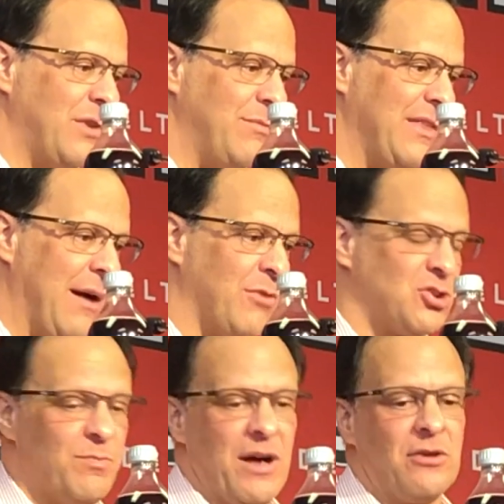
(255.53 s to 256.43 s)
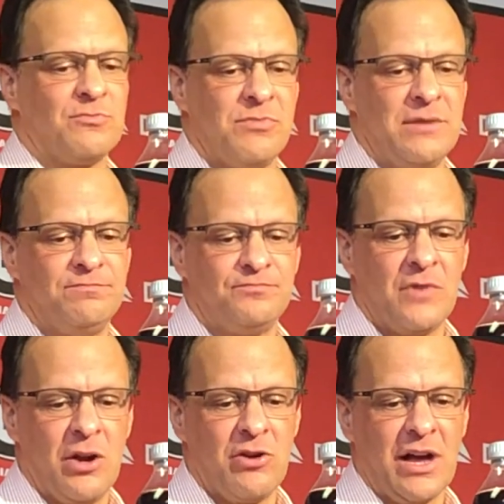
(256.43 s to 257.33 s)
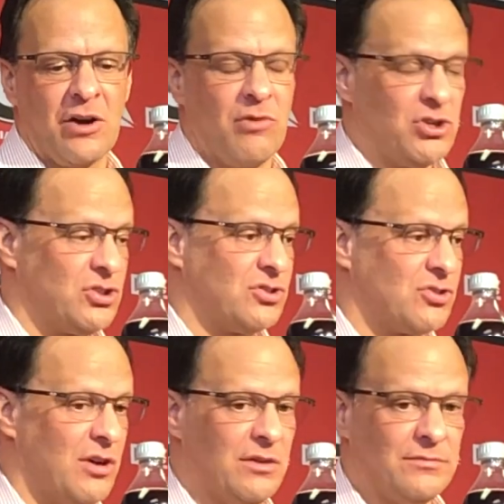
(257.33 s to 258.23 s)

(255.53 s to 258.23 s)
we do that much better. But I know you got questions, so.